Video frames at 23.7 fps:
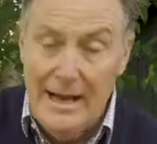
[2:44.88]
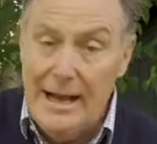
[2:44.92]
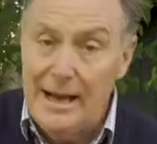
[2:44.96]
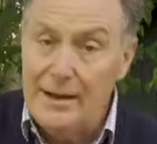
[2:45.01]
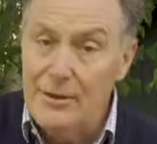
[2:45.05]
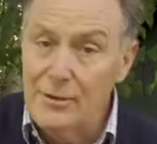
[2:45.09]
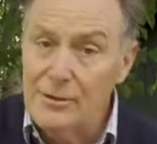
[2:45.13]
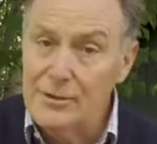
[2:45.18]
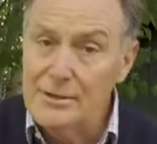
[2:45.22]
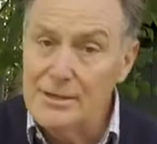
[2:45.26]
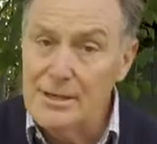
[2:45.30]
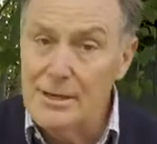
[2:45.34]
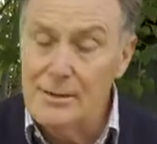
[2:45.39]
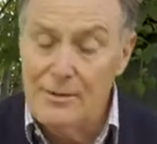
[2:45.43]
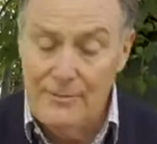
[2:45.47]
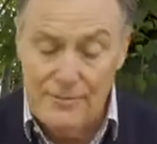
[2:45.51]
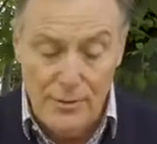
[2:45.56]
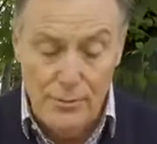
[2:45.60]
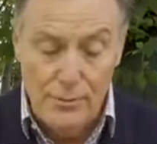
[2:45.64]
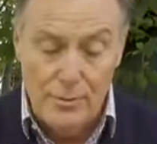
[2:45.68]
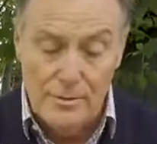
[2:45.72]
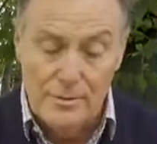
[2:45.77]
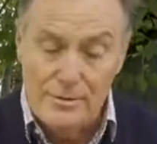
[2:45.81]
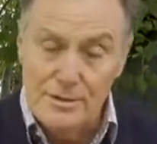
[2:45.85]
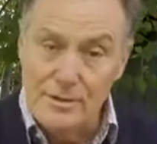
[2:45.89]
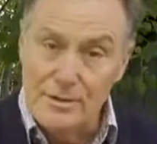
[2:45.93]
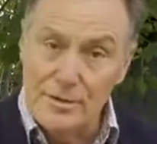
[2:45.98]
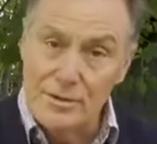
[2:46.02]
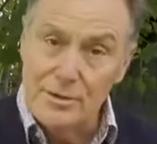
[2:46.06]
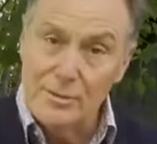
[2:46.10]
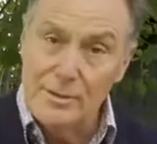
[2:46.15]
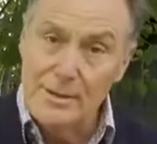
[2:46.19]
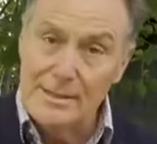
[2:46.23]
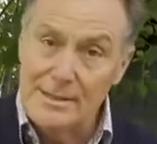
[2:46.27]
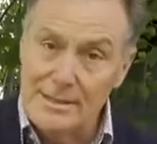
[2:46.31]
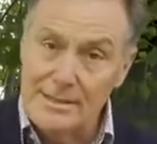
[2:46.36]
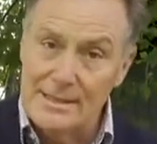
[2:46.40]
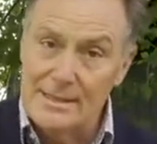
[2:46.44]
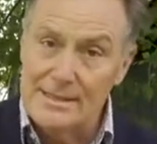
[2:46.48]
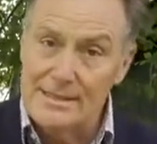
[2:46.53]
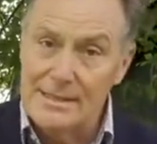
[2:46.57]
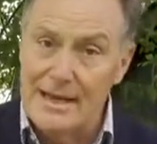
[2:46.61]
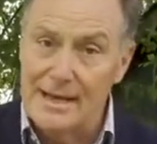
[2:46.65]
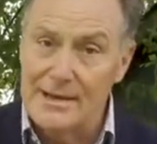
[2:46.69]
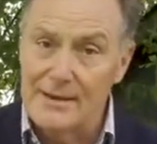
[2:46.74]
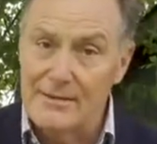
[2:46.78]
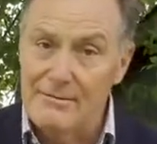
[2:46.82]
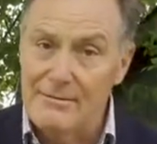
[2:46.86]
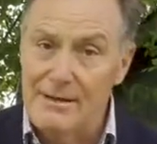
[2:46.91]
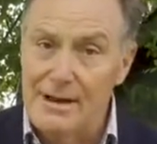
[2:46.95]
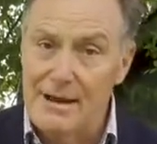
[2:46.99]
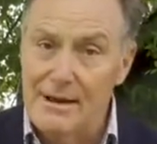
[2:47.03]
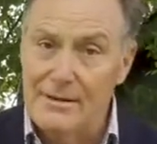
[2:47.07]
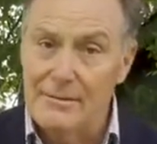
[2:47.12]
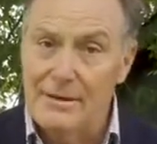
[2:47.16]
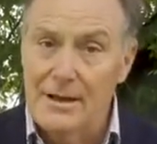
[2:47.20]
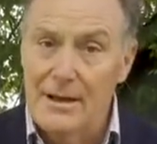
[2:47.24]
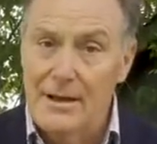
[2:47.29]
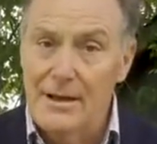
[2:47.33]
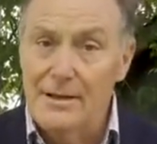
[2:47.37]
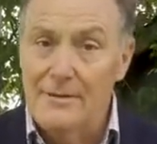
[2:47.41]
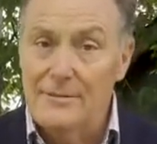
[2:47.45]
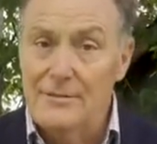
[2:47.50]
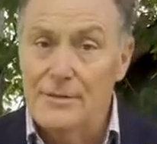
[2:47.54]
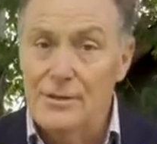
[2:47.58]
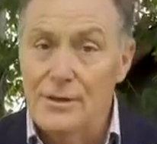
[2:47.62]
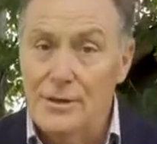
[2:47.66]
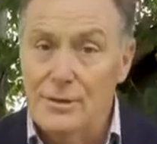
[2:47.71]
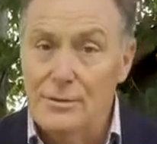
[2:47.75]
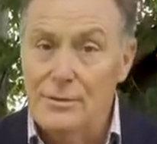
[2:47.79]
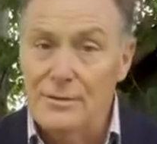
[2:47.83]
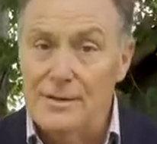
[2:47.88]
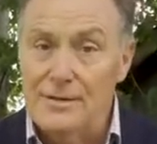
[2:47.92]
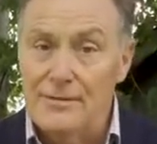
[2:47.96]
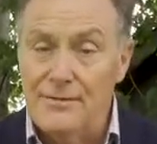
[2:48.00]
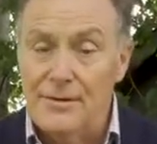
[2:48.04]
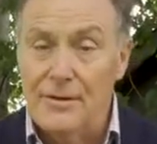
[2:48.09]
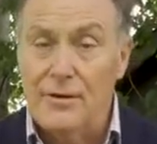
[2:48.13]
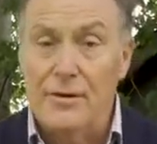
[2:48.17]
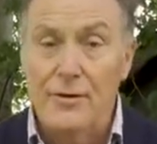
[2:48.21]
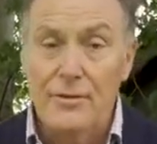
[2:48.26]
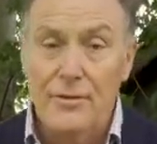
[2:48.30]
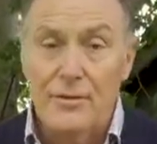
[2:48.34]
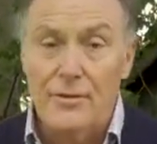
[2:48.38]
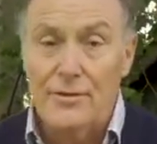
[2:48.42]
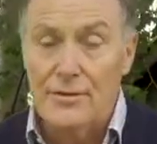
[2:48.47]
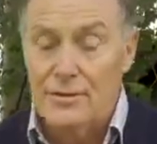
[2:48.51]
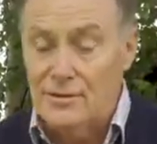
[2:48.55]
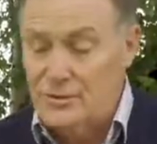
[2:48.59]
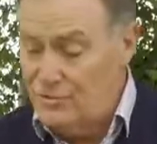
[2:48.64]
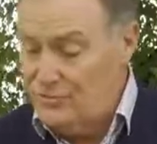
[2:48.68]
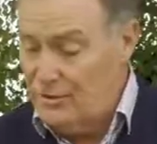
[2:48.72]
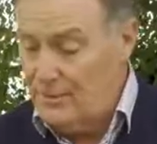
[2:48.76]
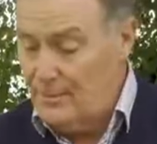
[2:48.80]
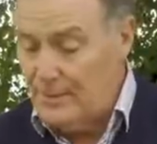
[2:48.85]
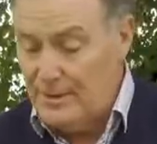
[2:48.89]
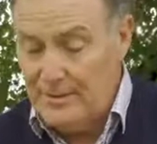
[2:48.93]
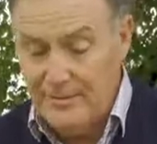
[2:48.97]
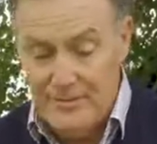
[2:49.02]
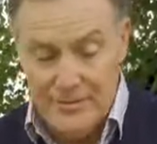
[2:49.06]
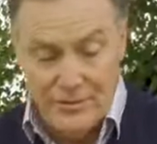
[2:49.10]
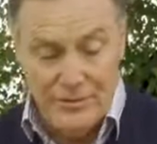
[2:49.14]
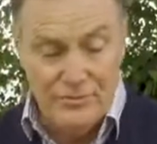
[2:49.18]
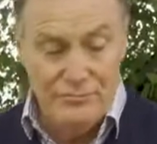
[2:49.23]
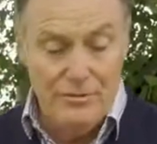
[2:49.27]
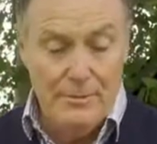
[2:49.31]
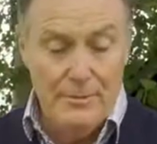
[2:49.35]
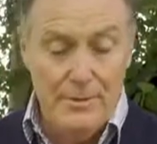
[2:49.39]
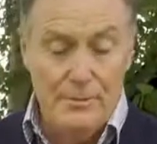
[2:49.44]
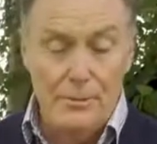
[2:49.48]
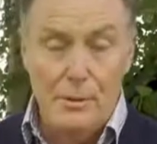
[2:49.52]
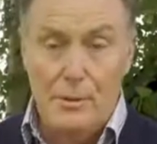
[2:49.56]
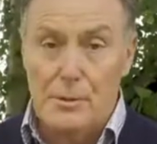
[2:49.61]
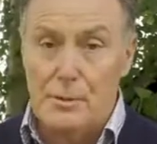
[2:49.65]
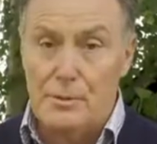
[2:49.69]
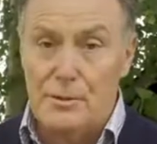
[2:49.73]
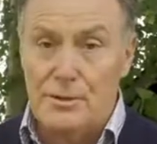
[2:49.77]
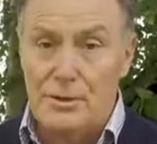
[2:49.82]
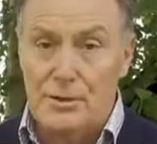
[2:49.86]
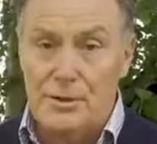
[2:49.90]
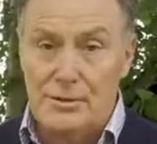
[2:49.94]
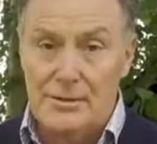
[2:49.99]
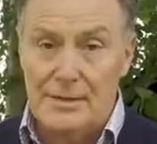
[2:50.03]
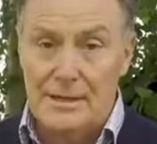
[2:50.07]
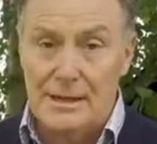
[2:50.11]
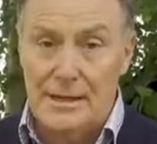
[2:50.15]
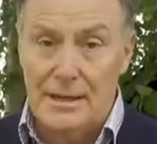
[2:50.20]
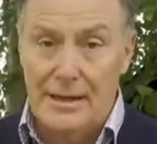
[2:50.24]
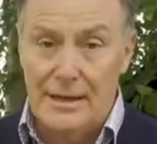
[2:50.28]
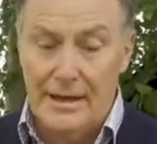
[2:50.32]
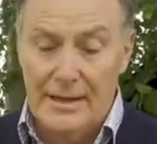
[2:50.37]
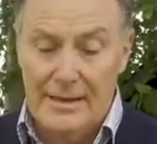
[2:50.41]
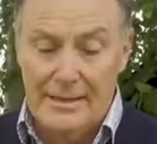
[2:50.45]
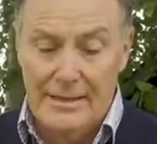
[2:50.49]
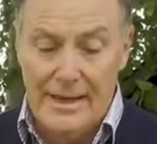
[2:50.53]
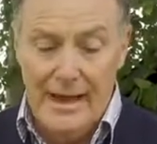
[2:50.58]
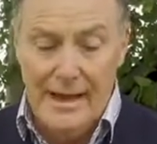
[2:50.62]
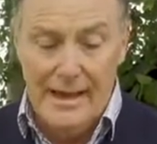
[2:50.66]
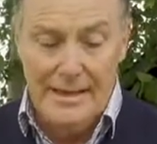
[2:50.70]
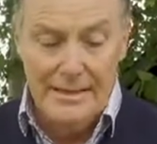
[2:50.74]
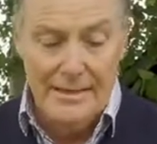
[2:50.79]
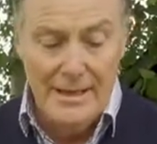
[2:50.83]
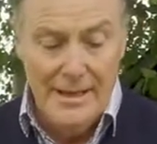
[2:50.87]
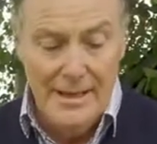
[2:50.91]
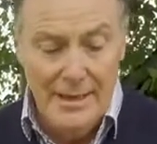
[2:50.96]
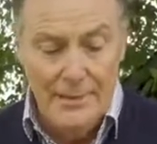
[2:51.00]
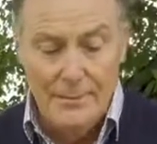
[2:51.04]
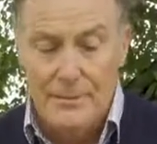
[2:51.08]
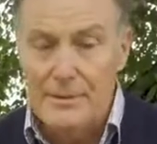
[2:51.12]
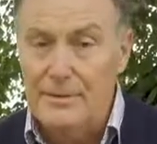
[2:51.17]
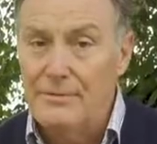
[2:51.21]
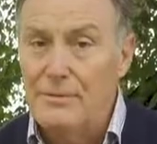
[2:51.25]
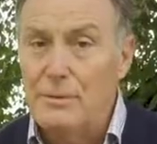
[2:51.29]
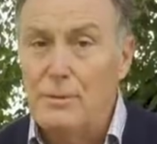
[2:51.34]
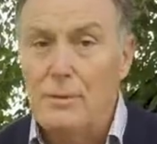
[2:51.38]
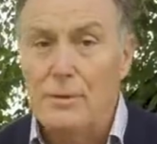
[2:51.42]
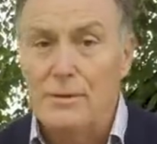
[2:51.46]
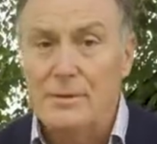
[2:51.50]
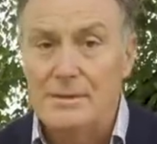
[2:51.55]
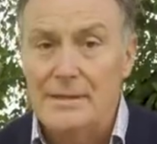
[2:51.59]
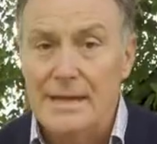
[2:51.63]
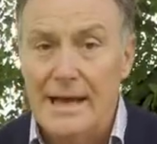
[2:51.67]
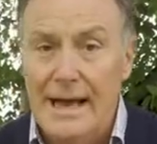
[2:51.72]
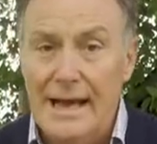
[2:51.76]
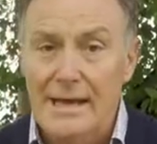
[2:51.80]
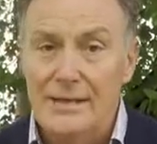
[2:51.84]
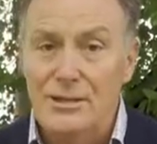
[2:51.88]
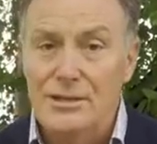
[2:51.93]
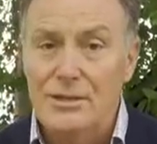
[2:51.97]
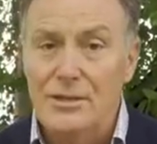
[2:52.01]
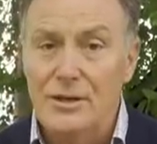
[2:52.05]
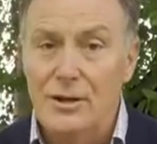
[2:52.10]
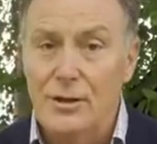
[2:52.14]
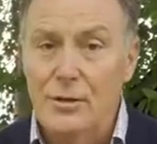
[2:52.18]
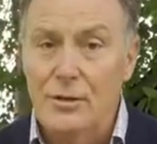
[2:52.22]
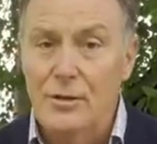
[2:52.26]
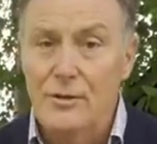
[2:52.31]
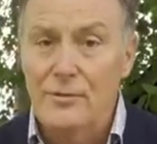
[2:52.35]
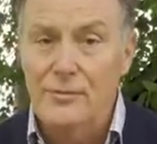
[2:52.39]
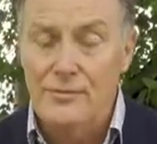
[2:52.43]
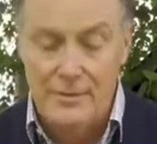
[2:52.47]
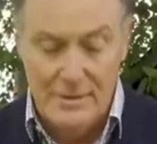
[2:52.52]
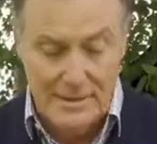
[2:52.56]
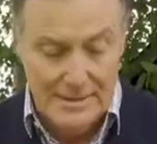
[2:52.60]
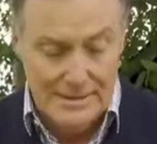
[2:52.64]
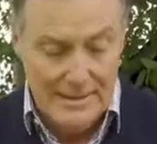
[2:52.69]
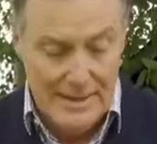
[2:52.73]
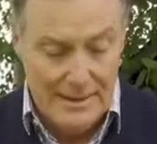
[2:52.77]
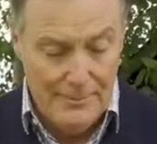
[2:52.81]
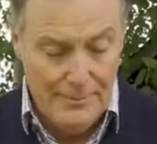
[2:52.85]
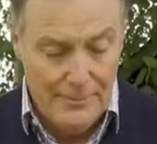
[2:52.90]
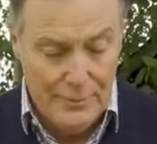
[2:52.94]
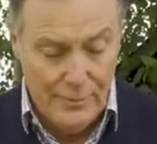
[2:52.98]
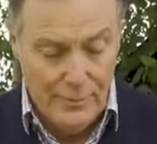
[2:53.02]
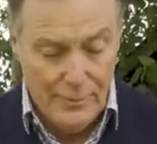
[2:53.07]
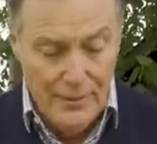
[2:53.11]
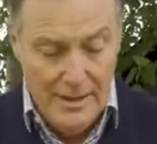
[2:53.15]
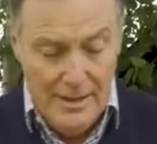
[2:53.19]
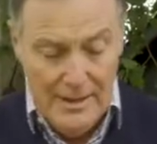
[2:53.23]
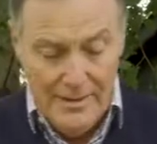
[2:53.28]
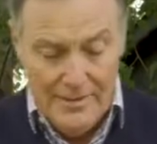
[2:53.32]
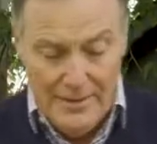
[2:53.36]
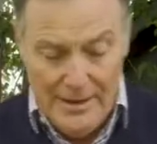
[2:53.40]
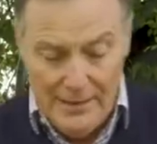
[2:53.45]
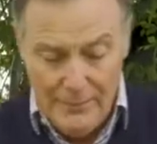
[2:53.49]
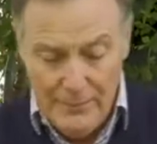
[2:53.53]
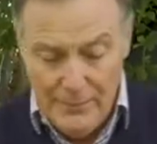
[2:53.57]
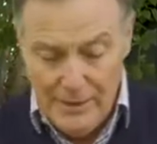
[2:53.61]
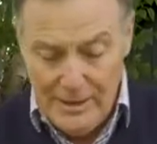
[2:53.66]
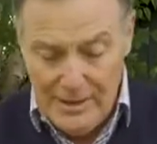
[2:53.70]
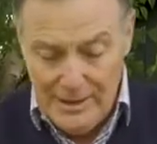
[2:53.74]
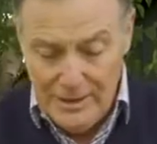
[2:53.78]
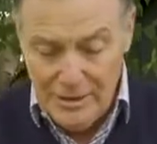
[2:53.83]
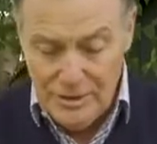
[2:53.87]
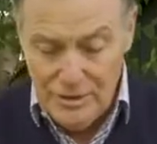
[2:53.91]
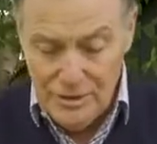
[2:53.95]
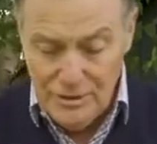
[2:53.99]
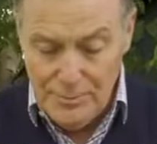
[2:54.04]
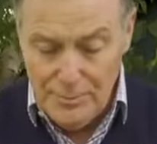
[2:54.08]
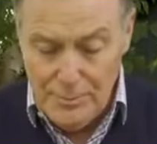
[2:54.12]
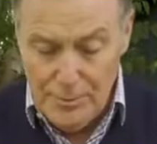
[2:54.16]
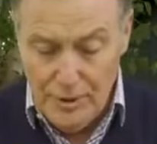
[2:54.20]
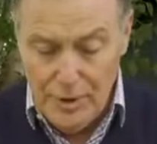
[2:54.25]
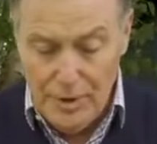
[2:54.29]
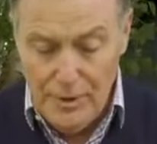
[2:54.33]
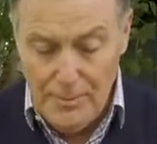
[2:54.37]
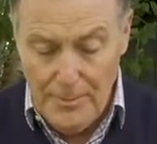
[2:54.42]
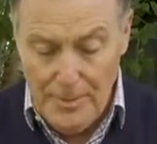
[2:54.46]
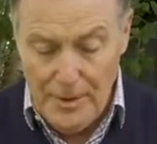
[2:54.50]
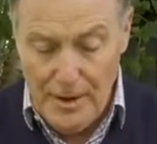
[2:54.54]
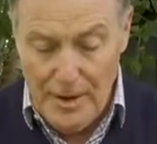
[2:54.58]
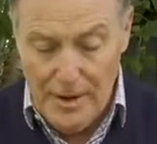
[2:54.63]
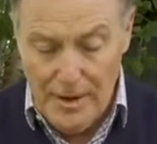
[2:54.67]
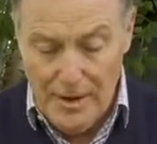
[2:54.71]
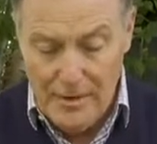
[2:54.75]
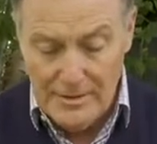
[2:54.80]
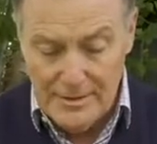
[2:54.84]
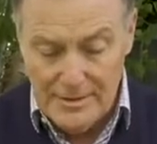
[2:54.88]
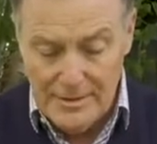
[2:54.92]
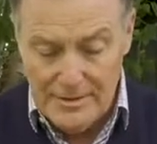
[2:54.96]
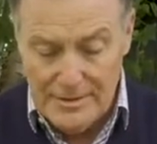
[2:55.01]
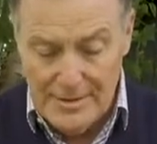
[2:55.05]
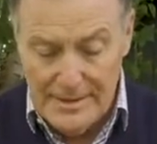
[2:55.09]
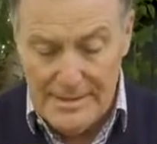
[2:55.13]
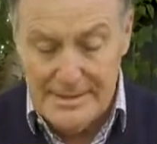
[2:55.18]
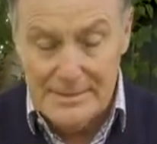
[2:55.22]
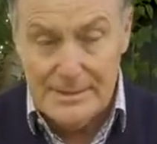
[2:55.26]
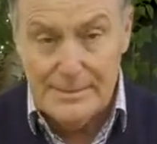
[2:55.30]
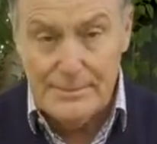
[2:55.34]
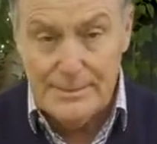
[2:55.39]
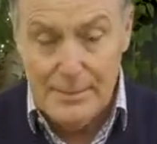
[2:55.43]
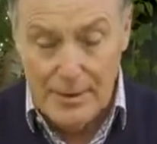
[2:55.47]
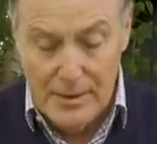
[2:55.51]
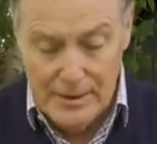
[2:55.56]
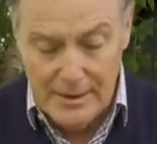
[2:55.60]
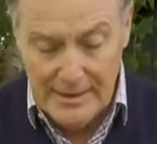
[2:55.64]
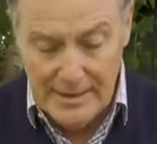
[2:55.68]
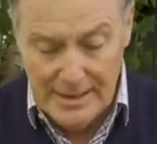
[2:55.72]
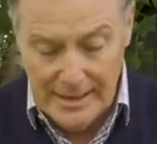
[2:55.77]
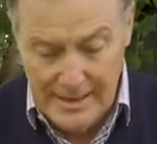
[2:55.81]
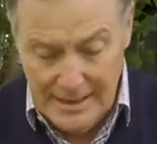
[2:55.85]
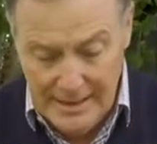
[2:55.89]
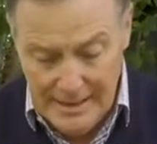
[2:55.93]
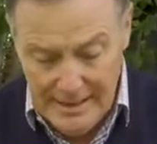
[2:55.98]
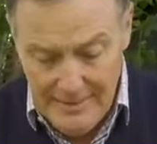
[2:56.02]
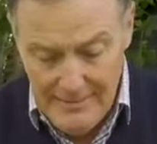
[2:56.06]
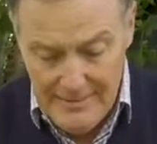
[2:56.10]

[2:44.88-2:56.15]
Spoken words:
And also, if you want to twist this head around to use it for other than trimming, for trimming we would use it like that, but if we want to edge the lawn, for example, then we can just pull apart this part here